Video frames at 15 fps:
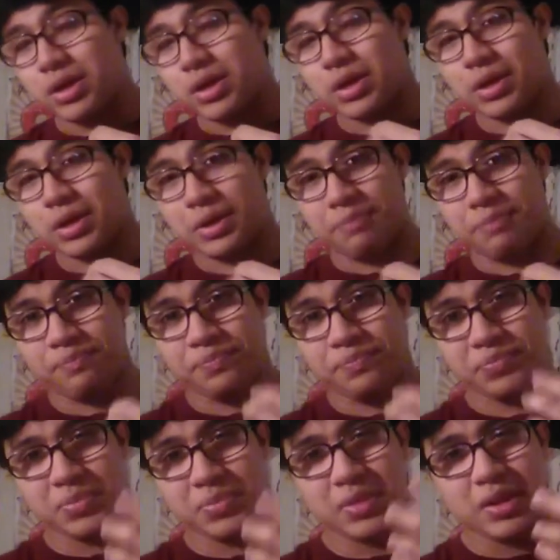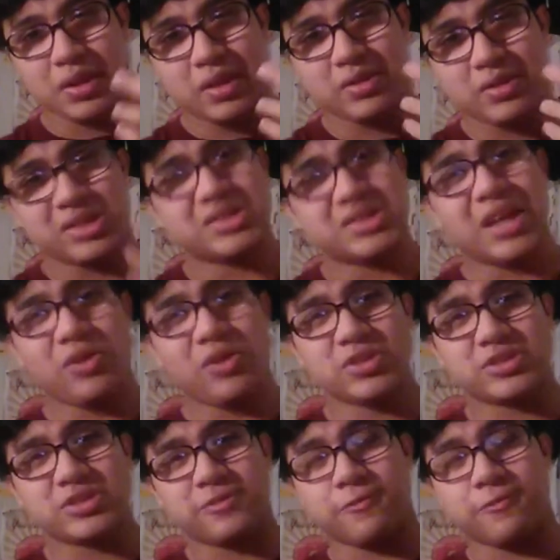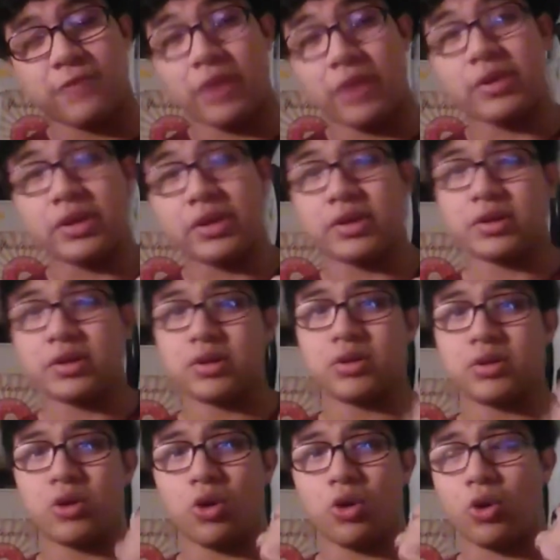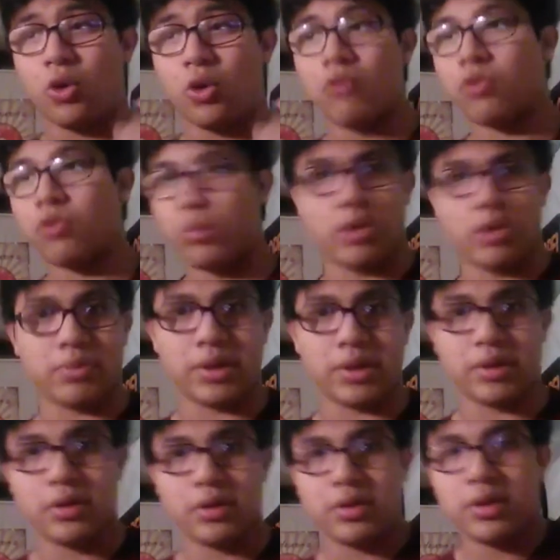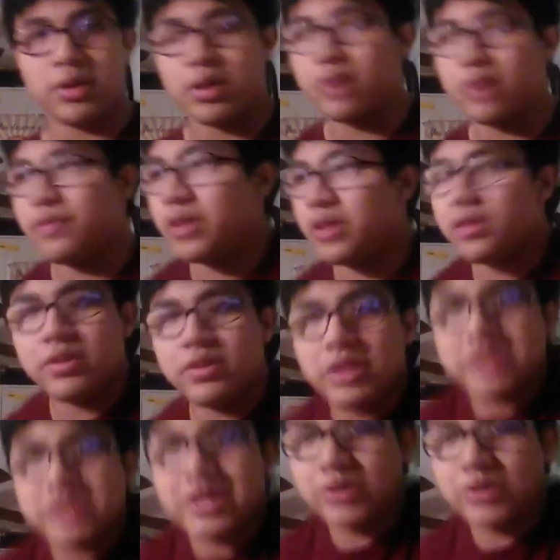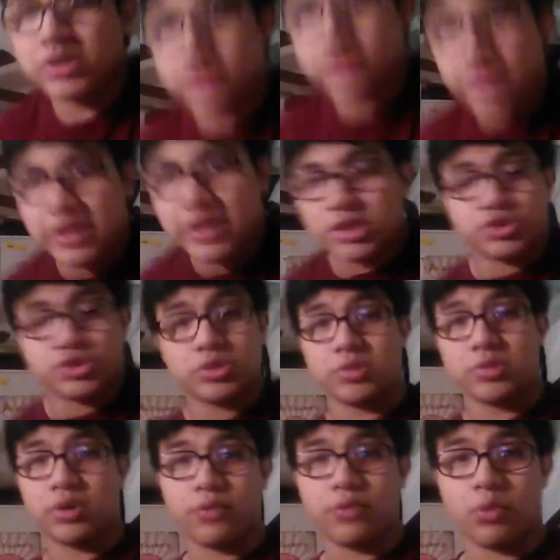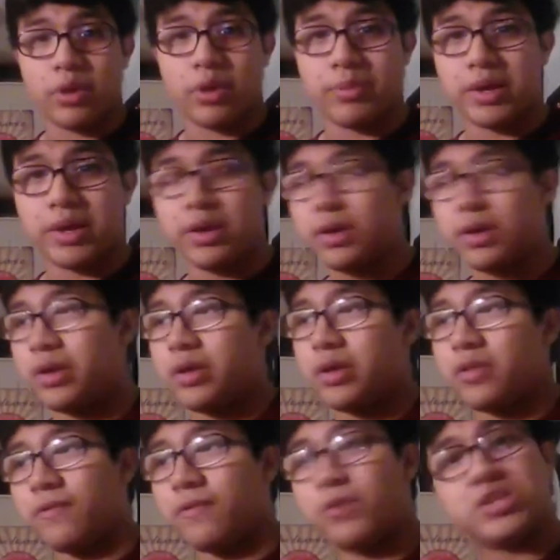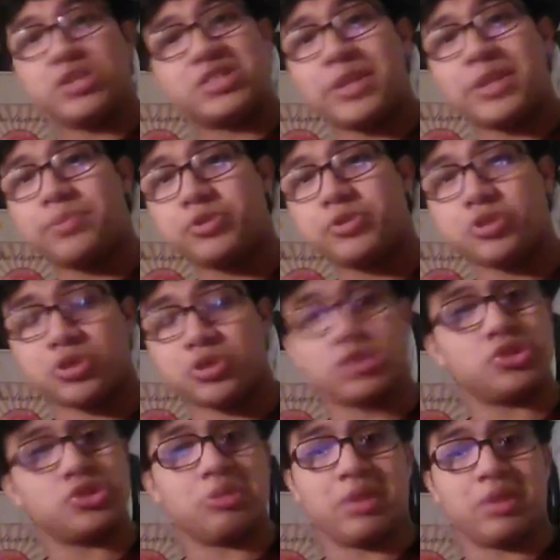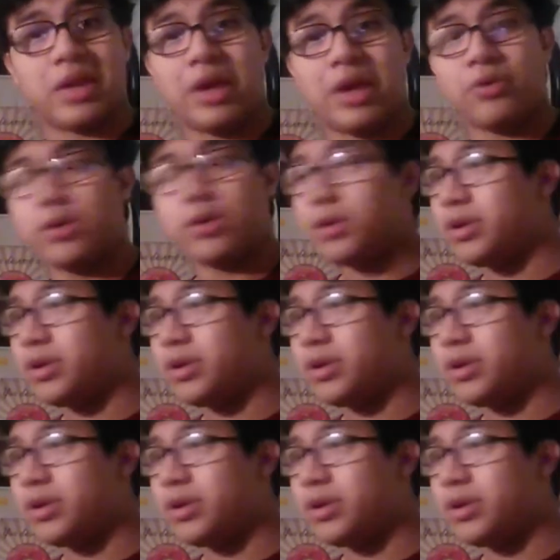The sound is very overwhelming. The sound is extremely overwhelming. The footsteps are extremely loud.